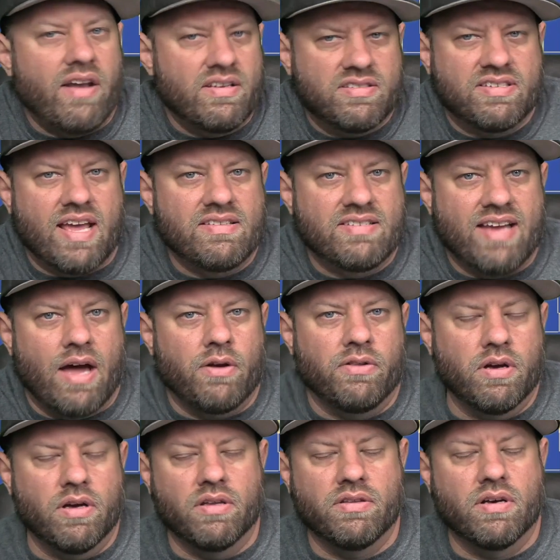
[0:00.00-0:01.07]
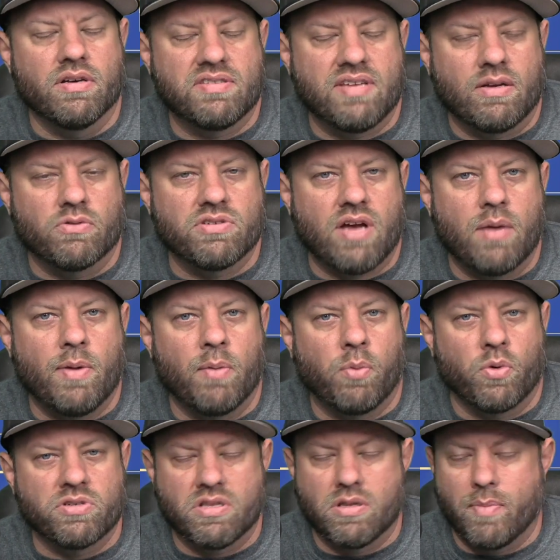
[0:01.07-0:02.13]
It stays down in the the single sideband
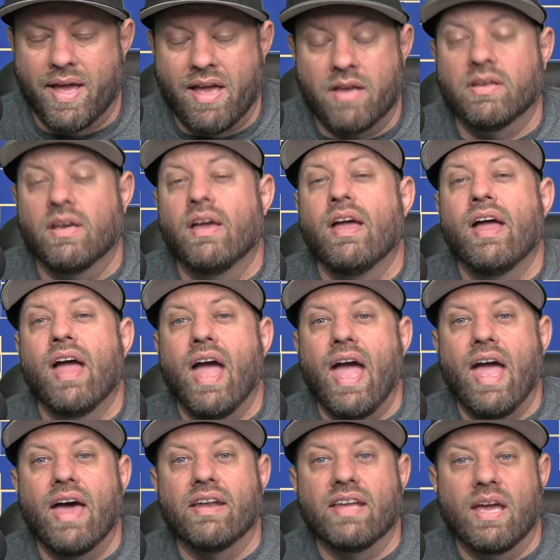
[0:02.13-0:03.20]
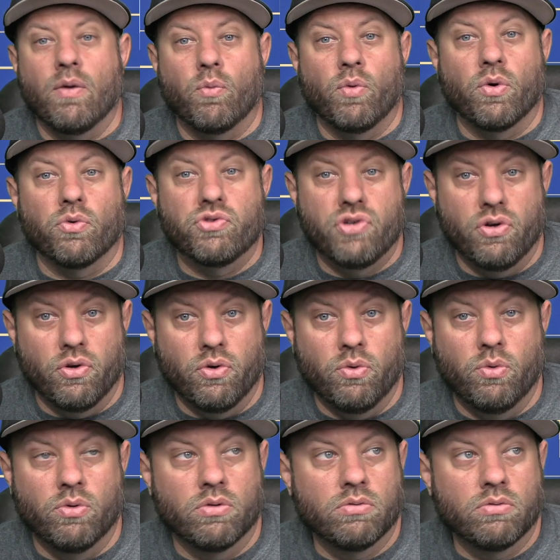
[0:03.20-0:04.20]
portion of the band, and it will do